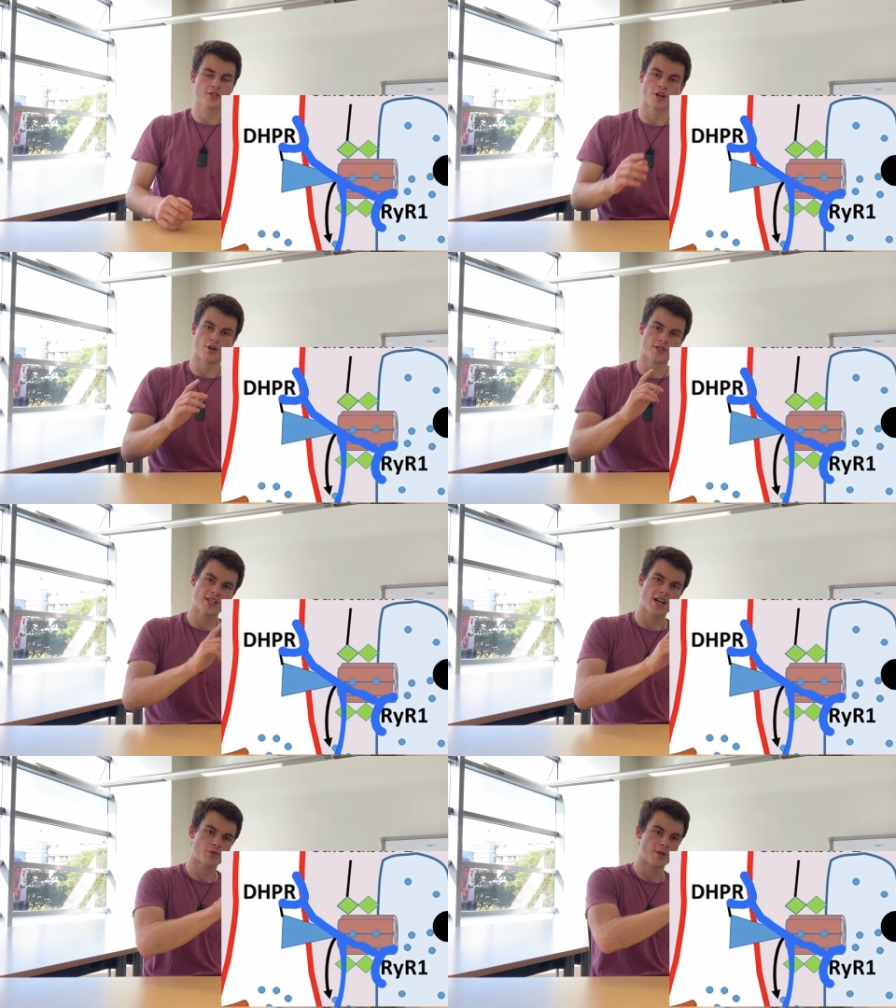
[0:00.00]
So
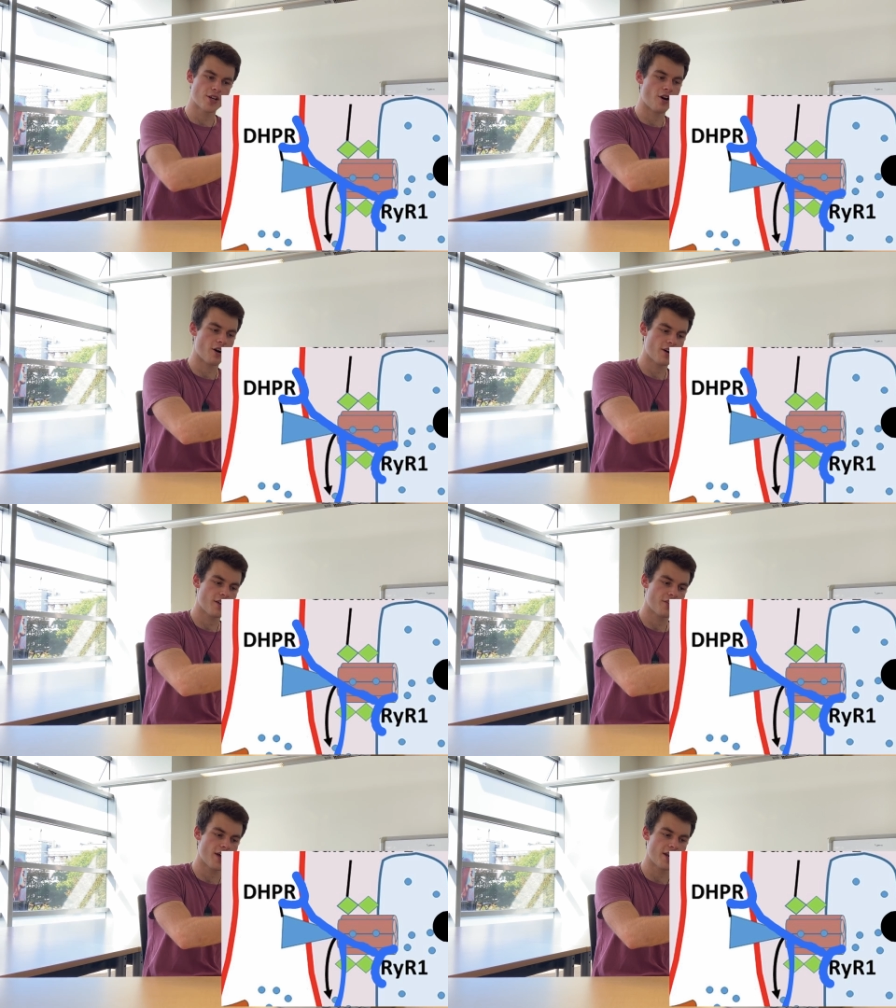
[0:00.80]
DHPR
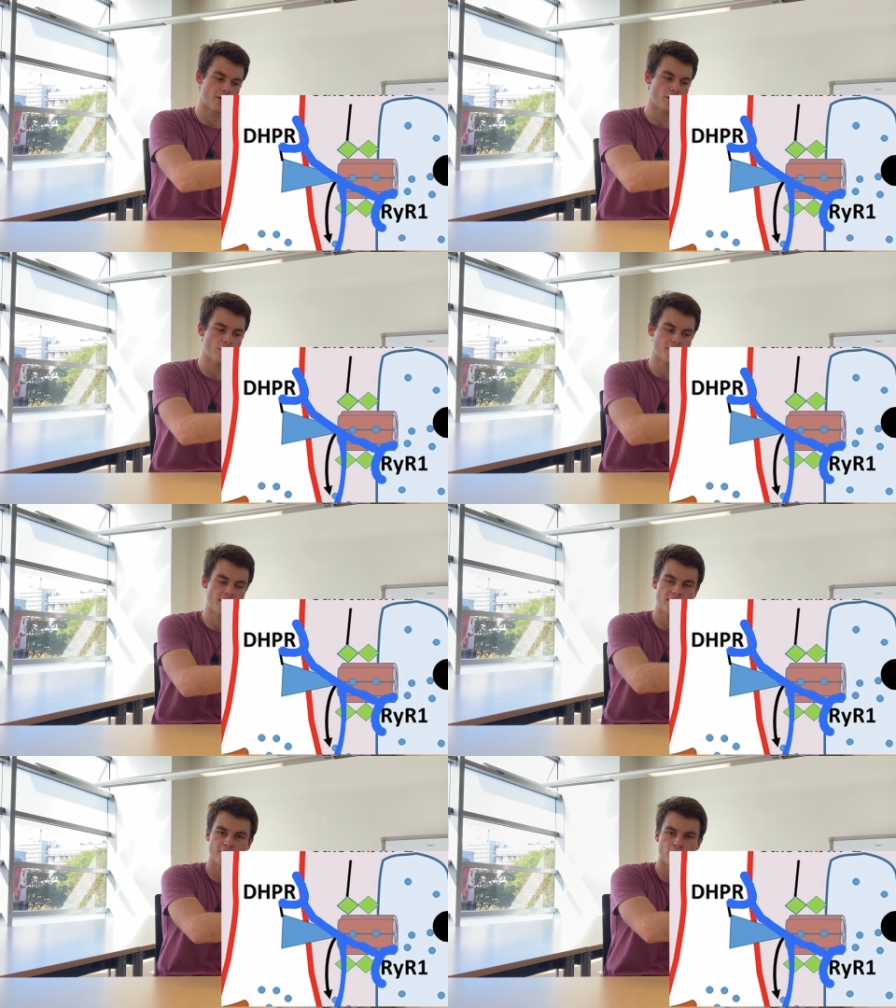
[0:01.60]
then goes
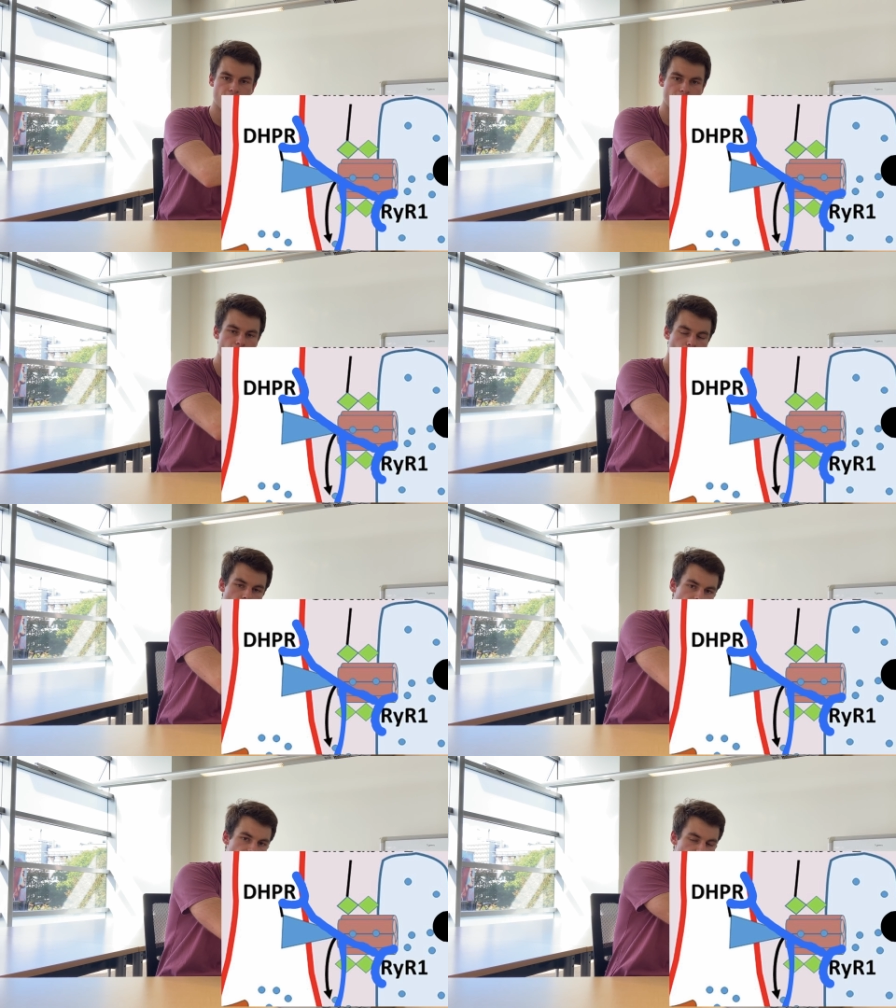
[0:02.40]
next to the
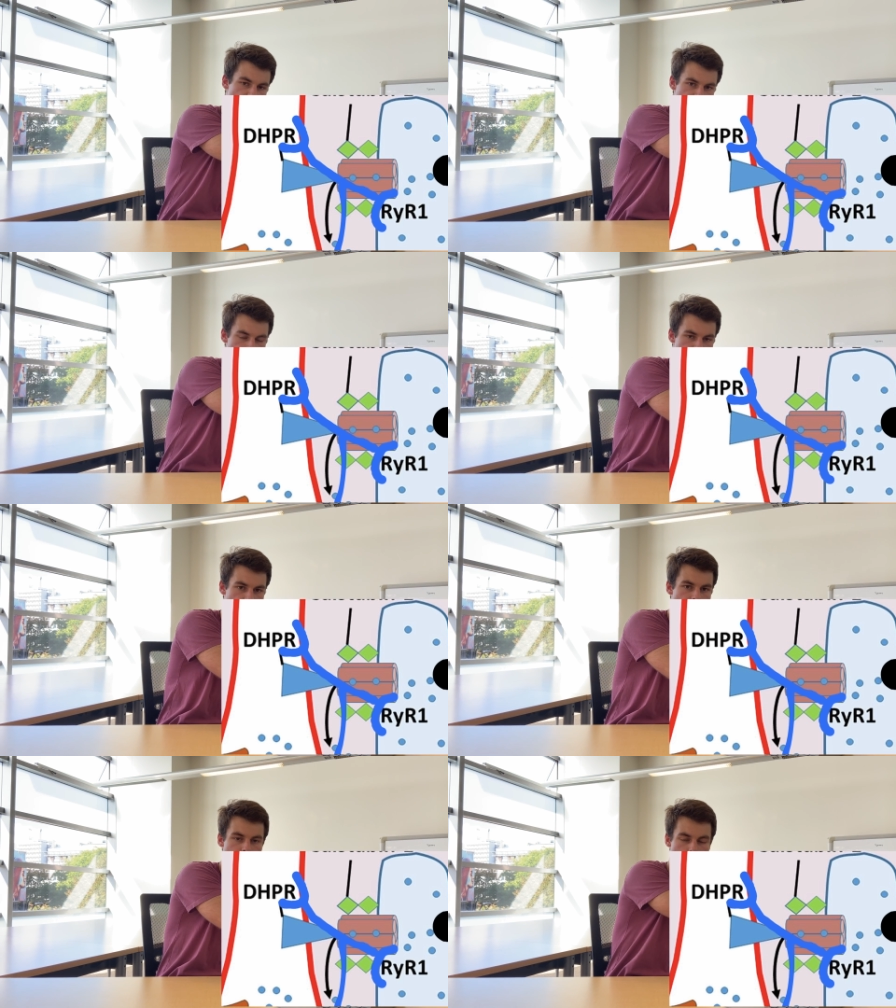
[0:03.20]
ryanodine
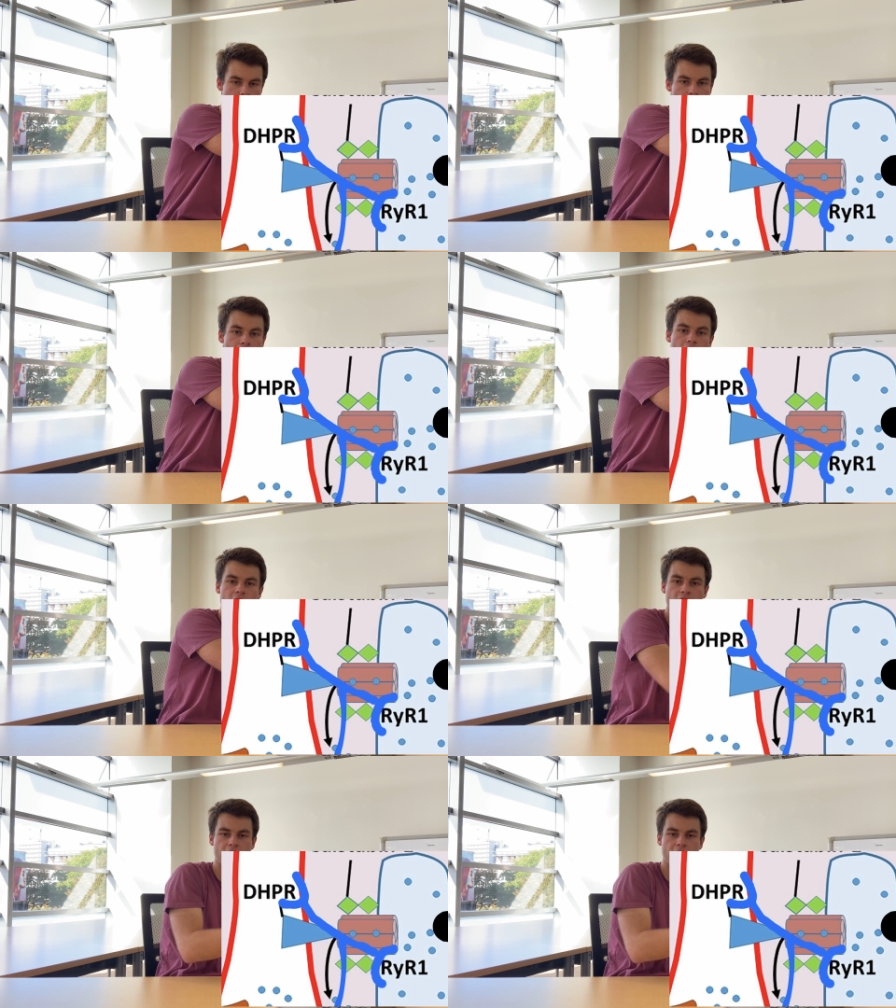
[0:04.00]
receptor, RYR.